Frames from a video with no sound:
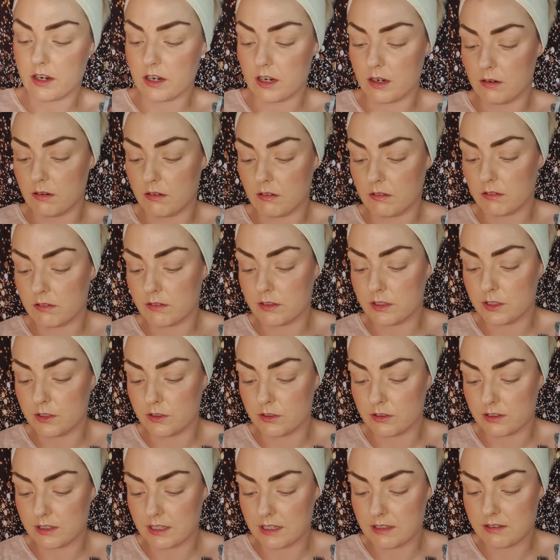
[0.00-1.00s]
and I'm going to
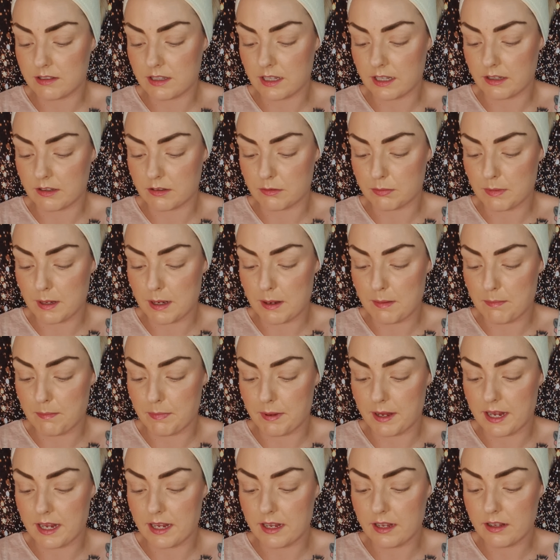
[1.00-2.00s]
use this as my
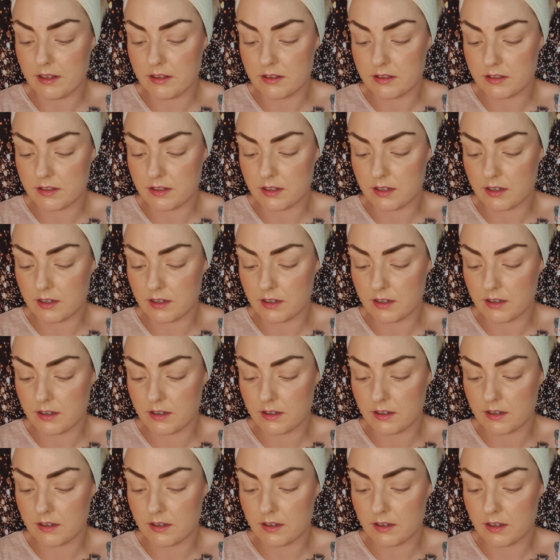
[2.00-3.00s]
base.
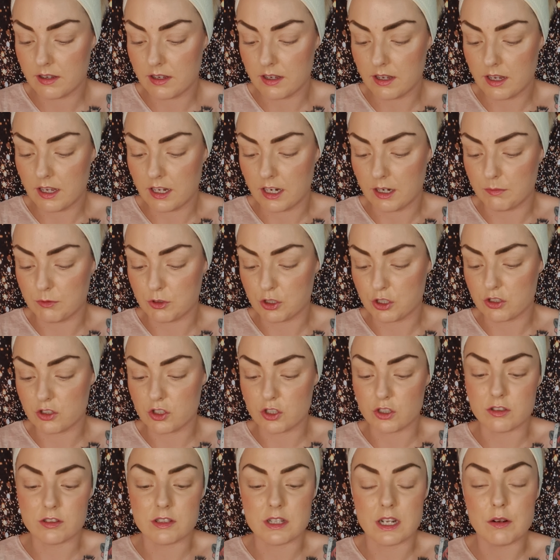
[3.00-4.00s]
And I'm just
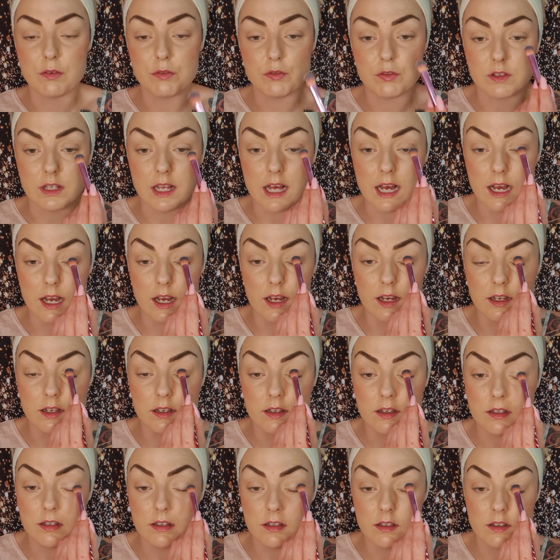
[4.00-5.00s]
using a flat
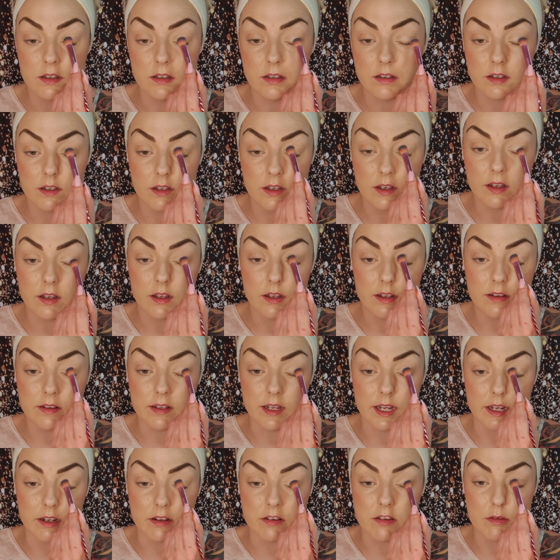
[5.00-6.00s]

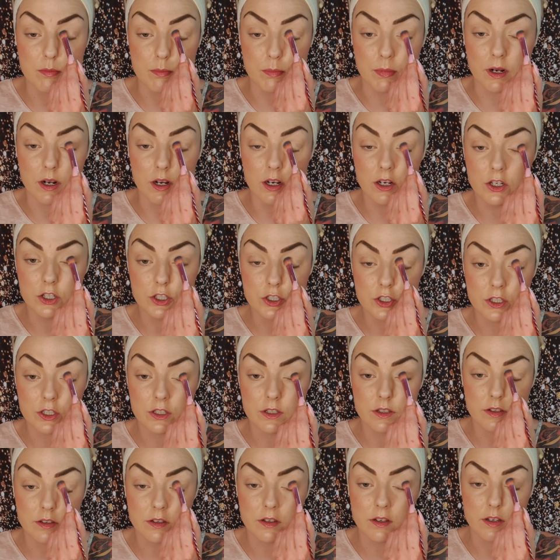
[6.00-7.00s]
dense brush,
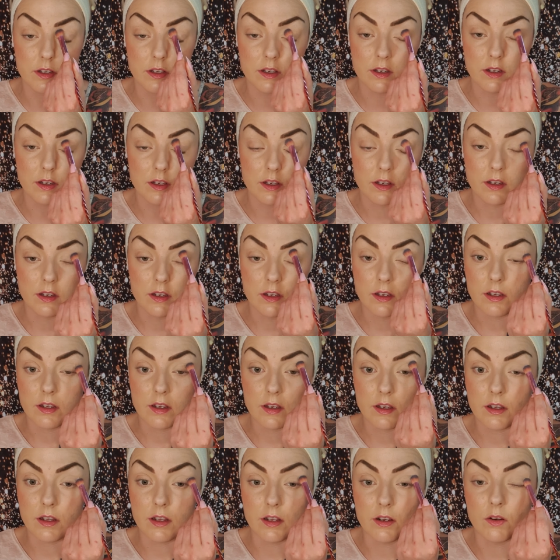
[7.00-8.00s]

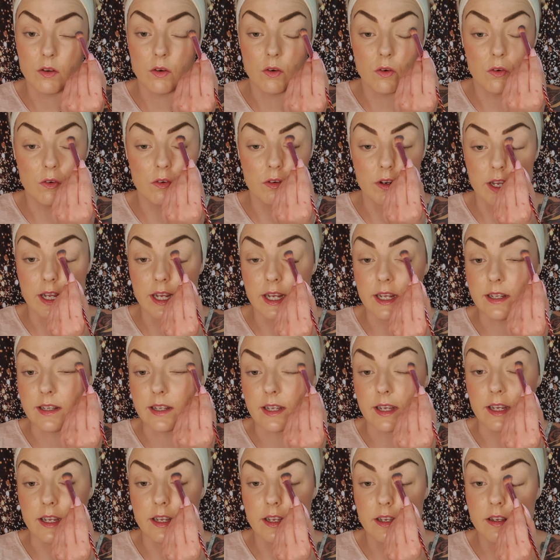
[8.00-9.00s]
and
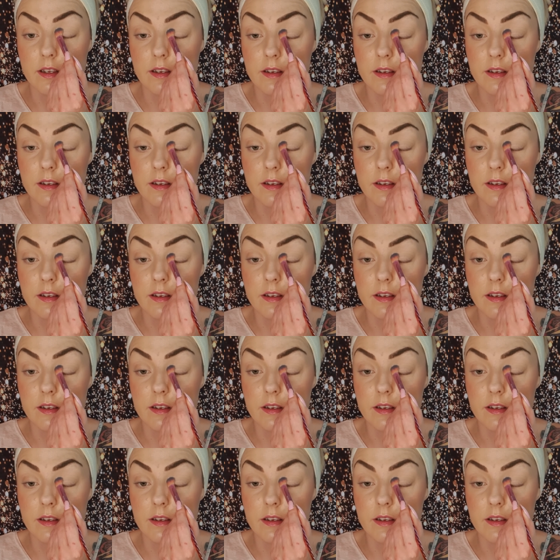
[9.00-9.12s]
already